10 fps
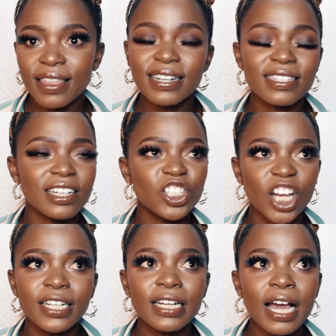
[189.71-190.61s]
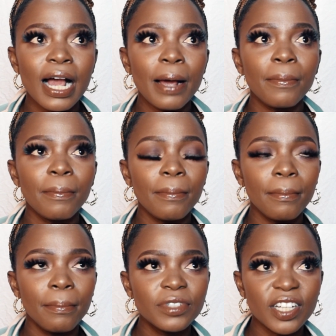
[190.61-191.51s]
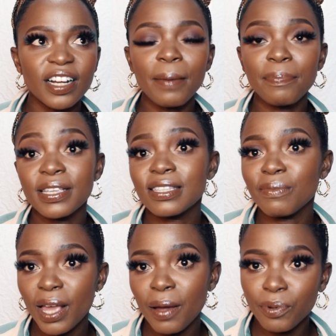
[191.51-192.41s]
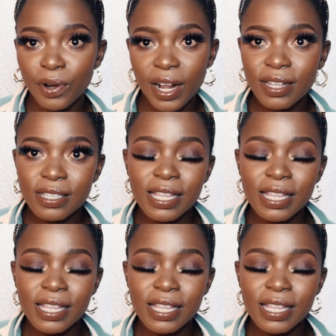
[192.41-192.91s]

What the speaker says: That is a China-based makeup products.